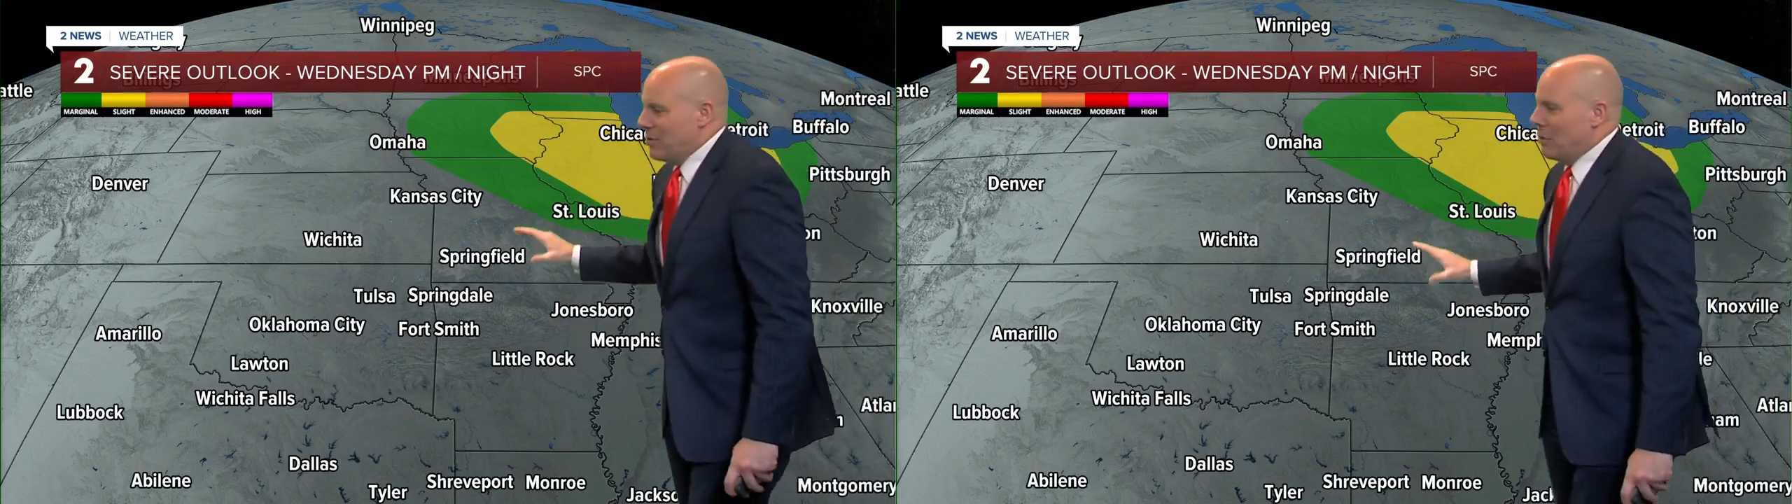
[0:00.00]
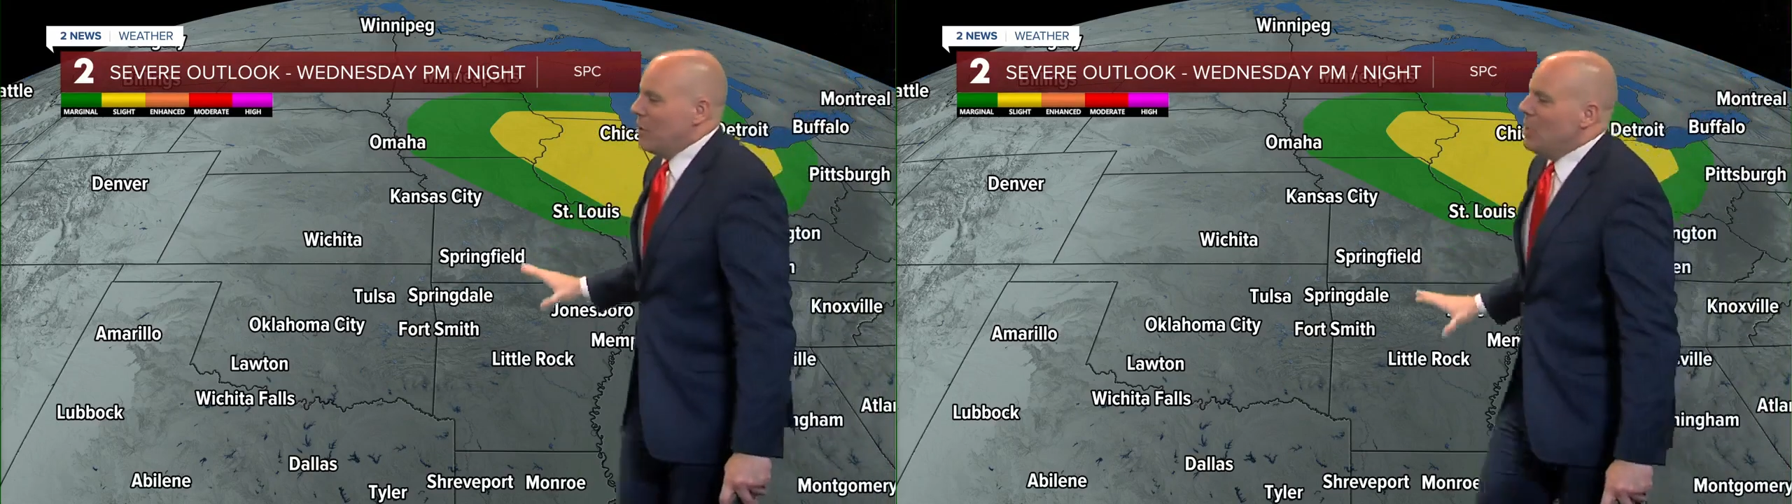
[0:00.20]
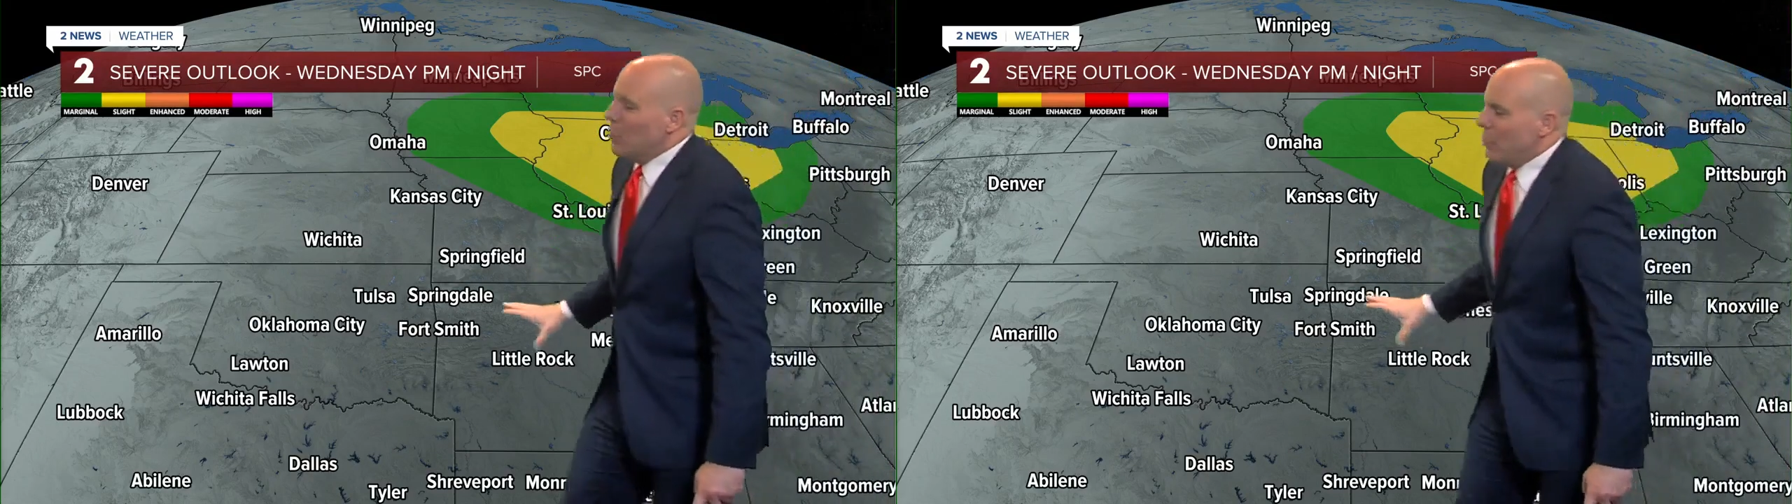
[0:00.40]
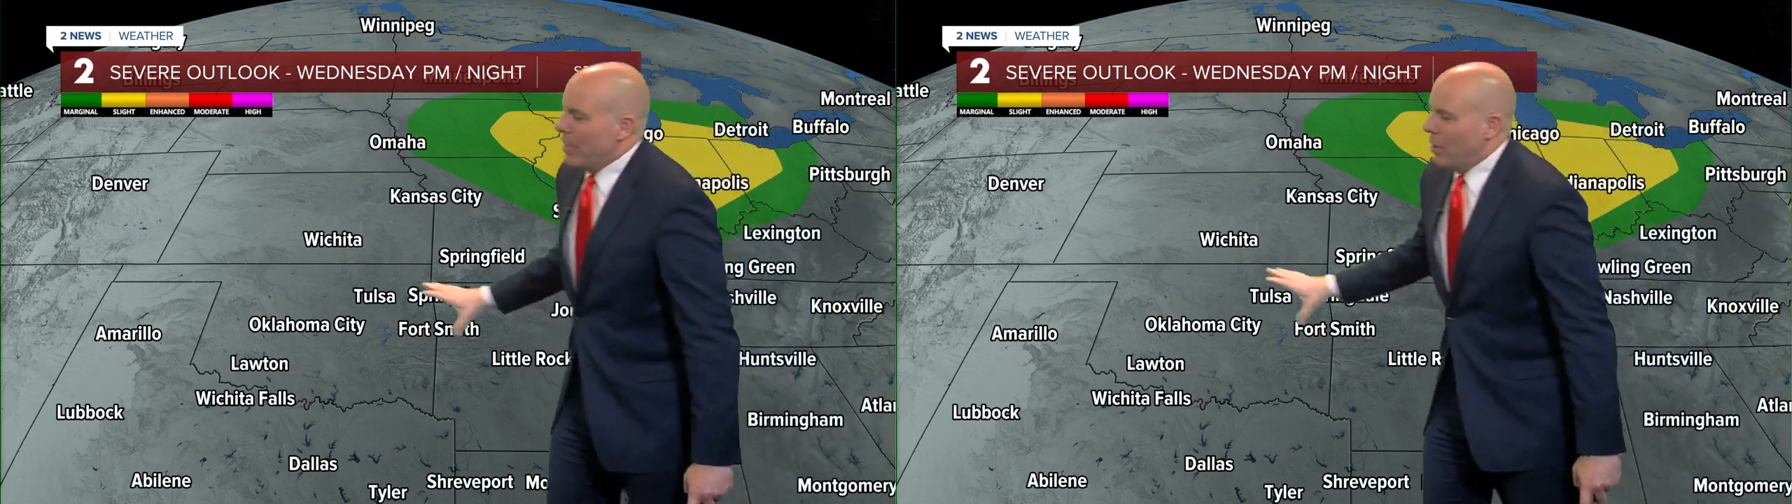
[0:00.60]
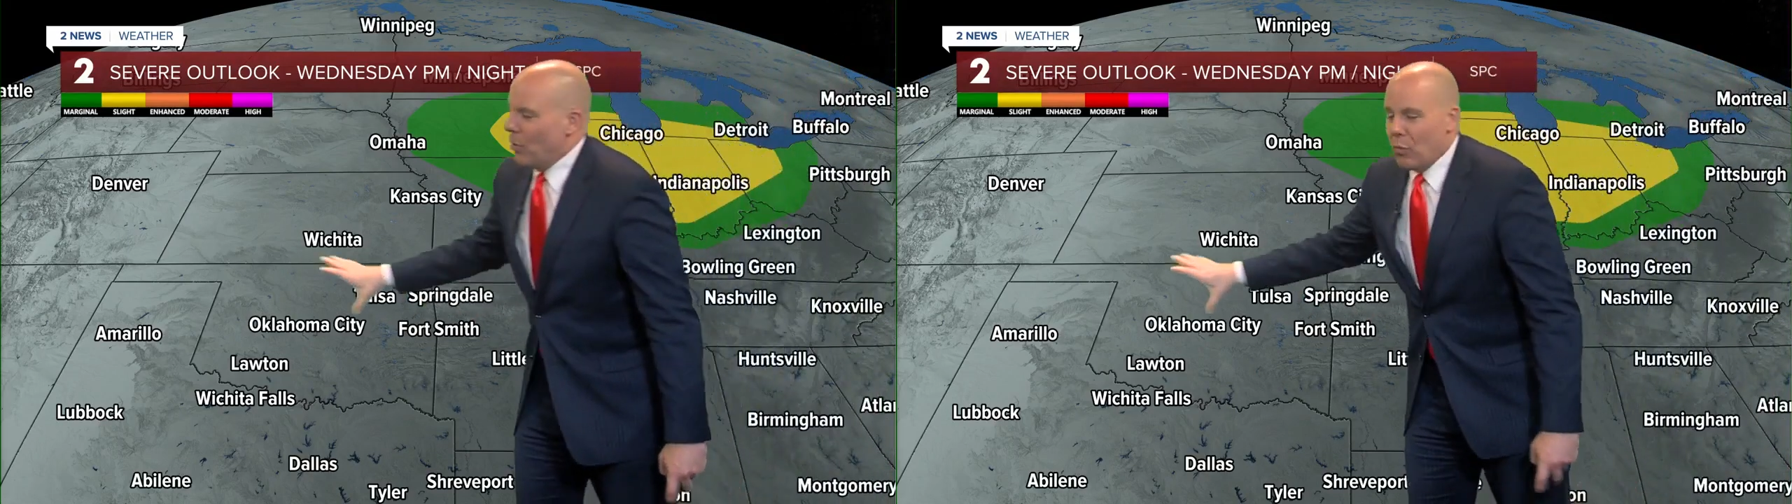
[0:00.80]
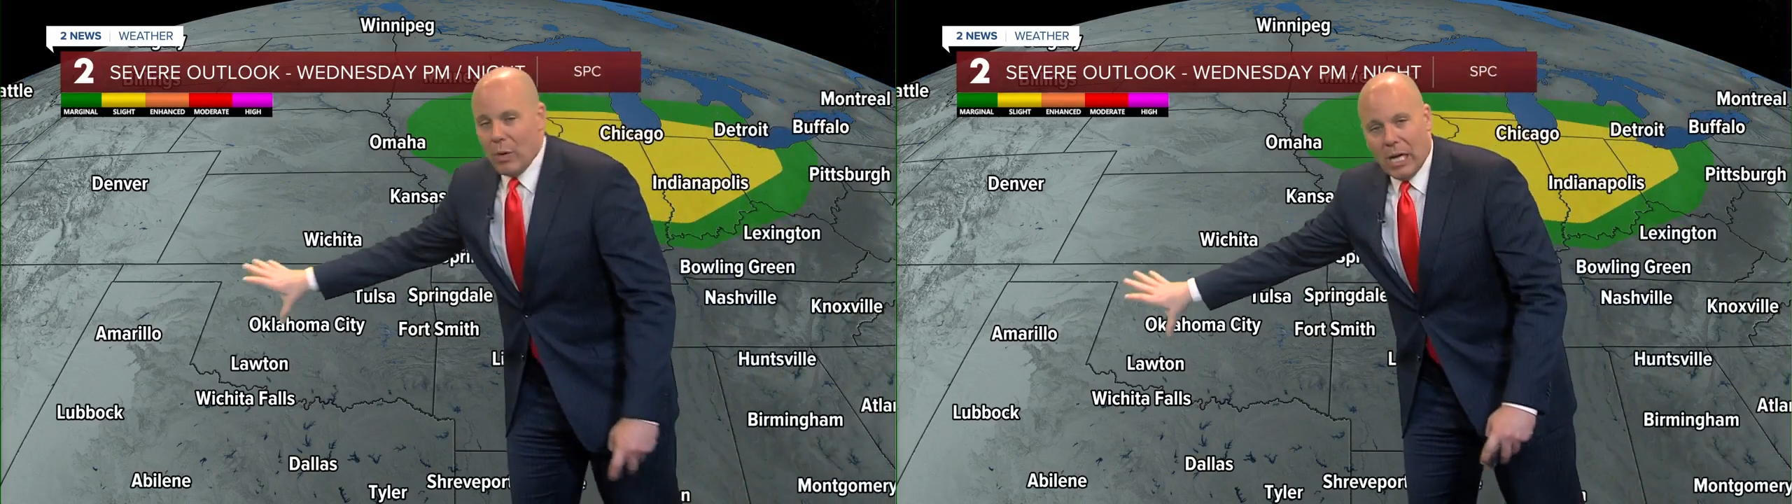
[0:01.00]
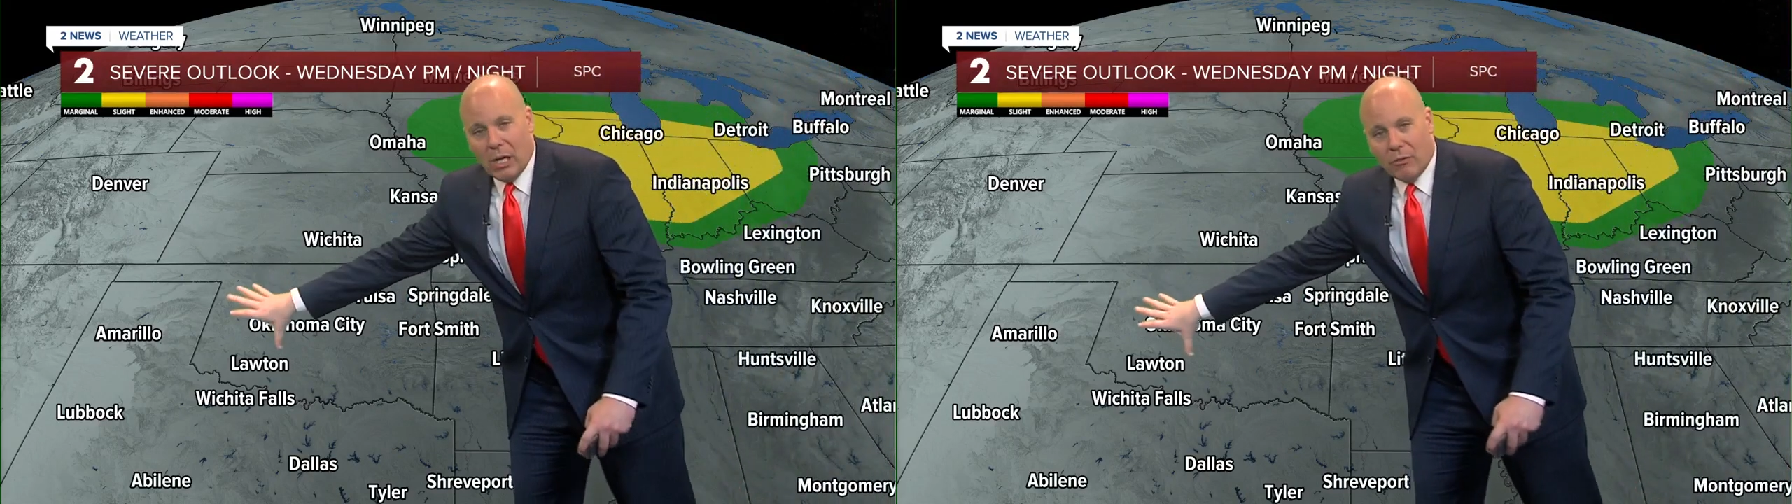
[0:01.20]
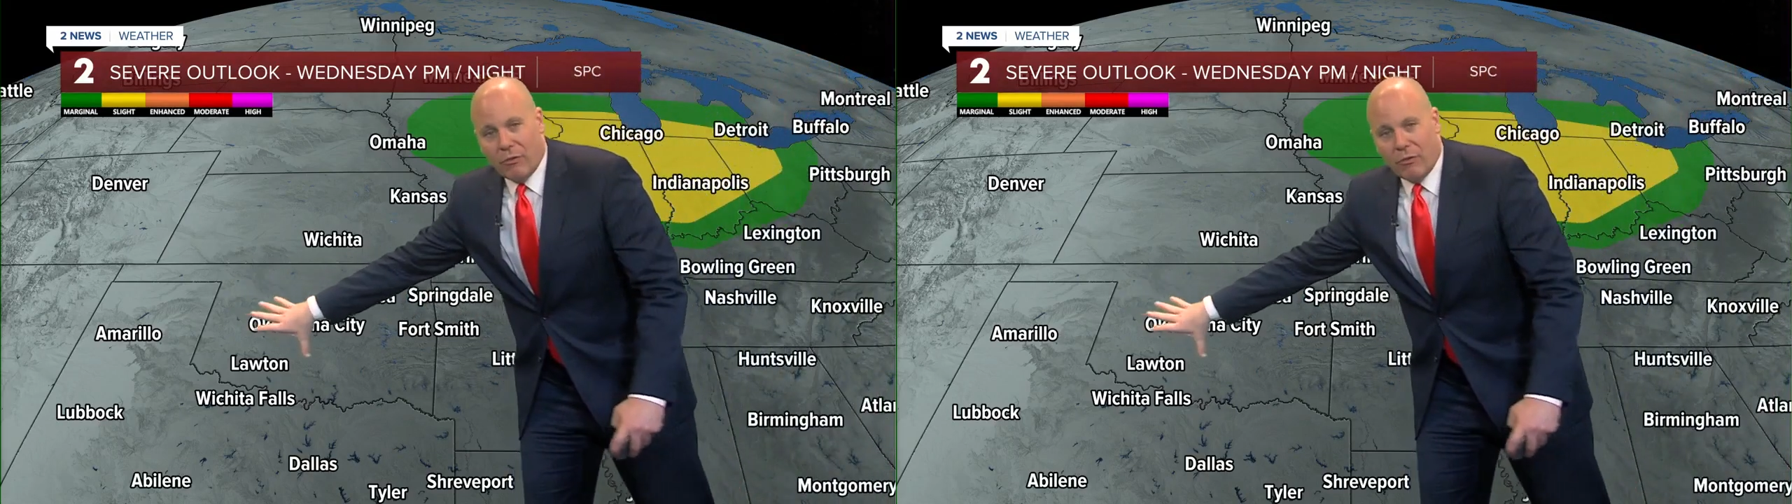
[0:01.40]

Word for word: So we are well